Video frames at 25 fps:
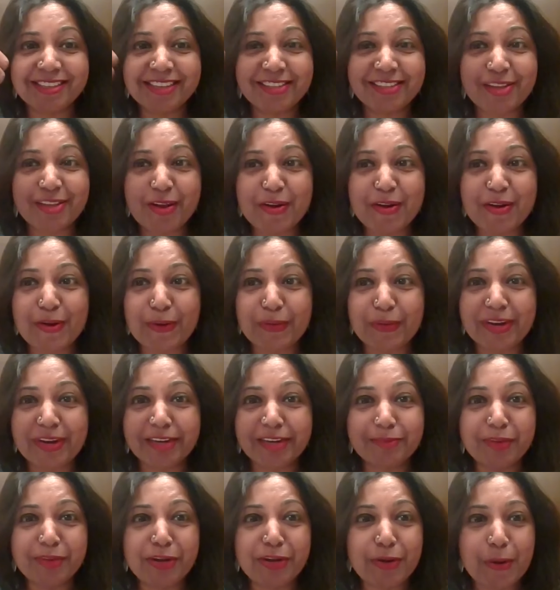Yes or no?
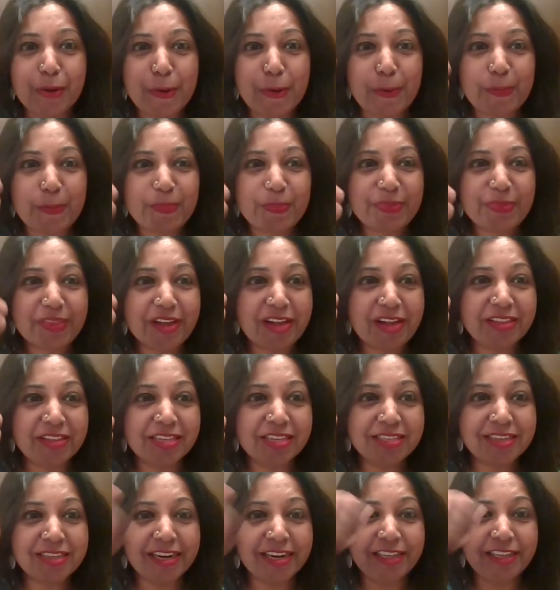Let me know on
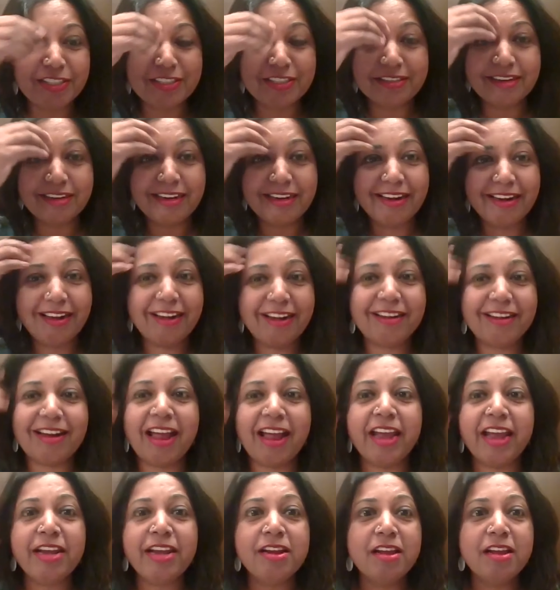the screen,
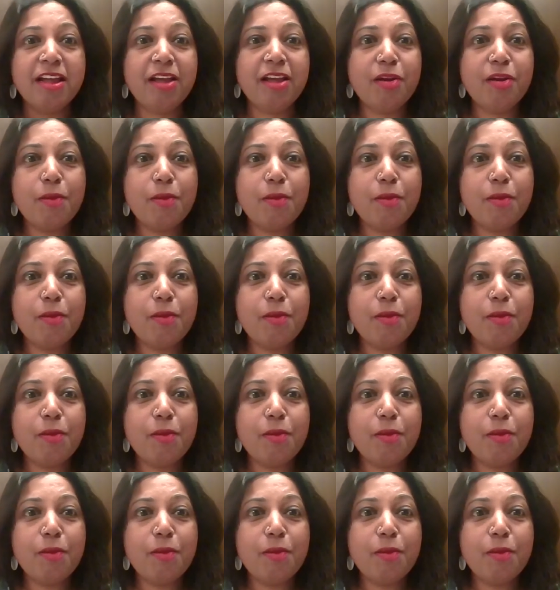right?